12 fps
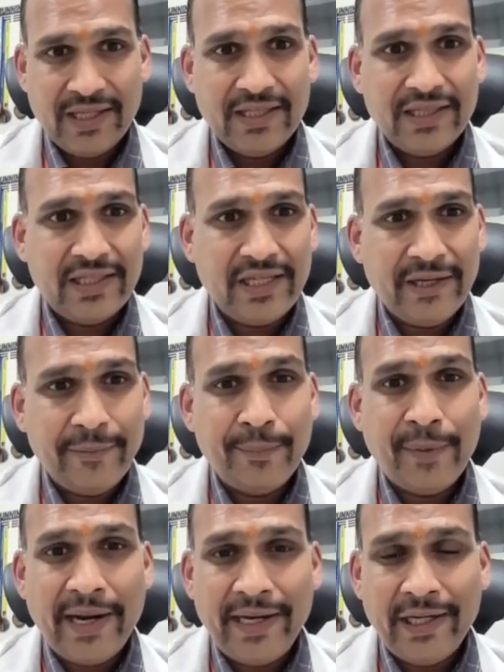They have
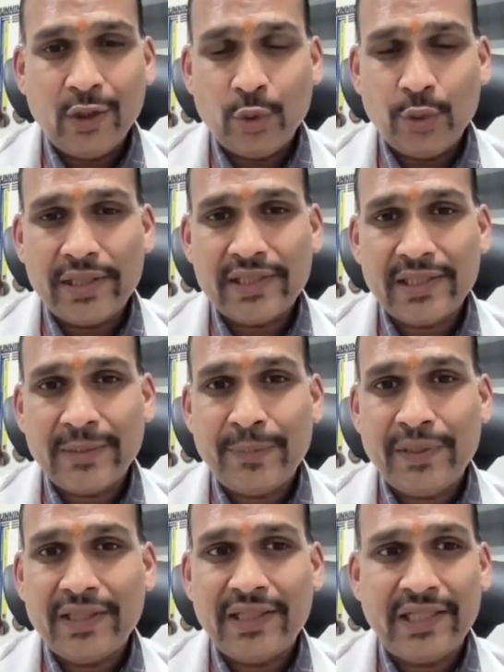mild OSA,
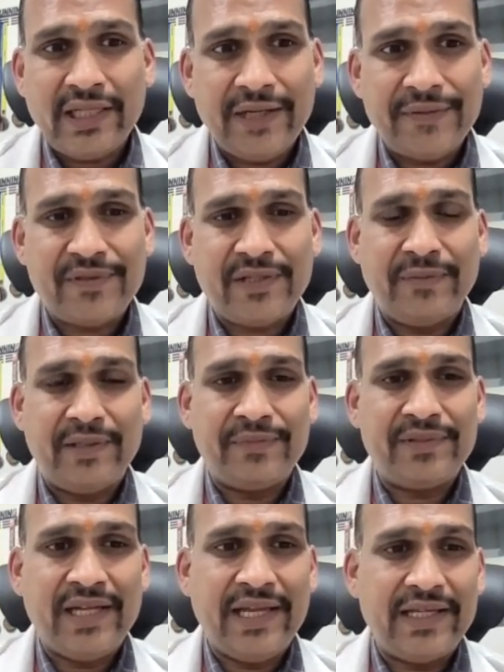but they have
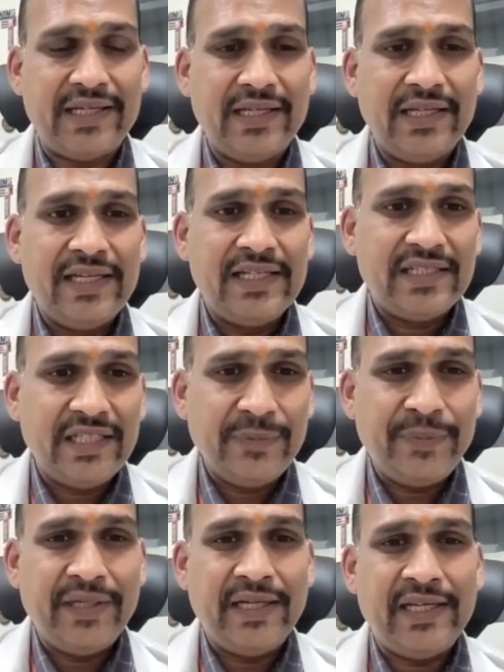symptoms like
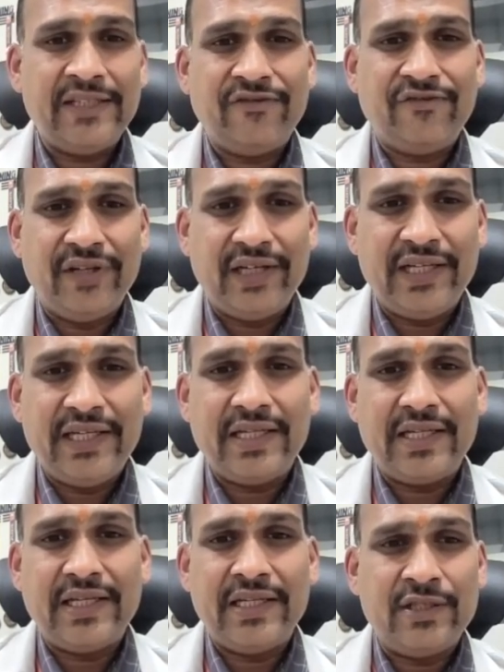sleepiness,
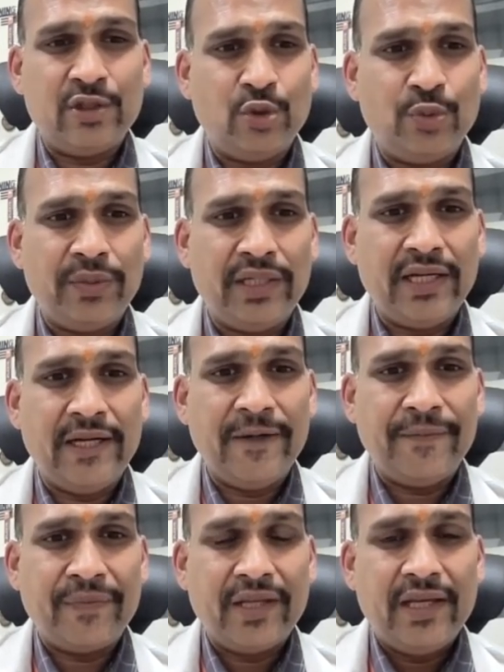fatigue,
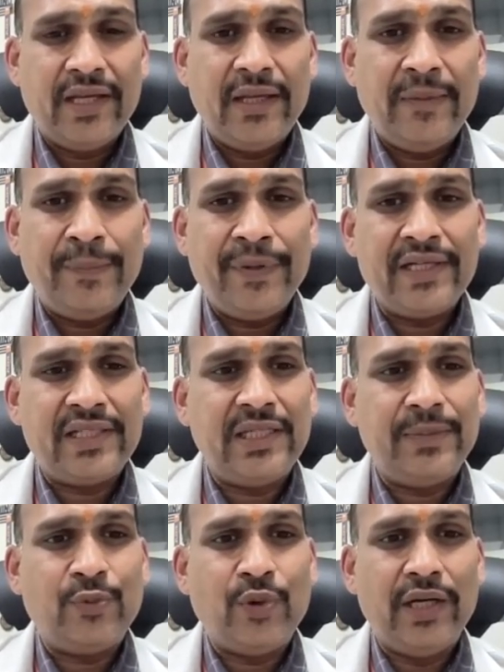insomnia, impaired
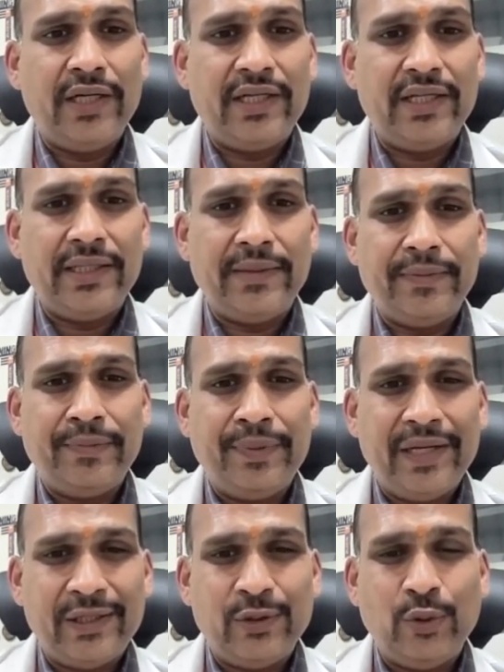sleep quality,
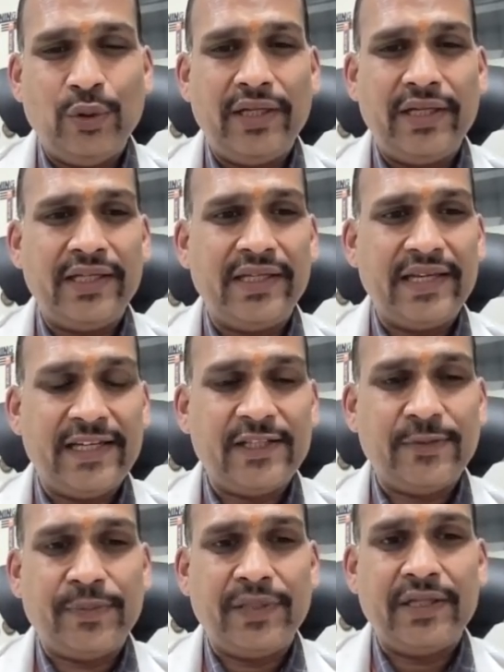breath holding,
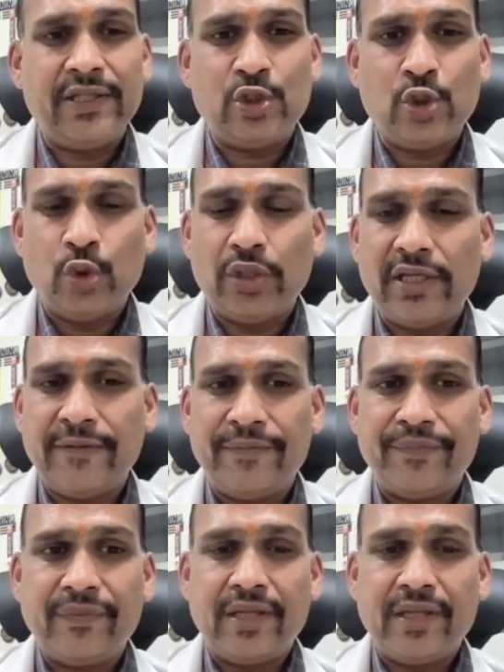gasping, choking.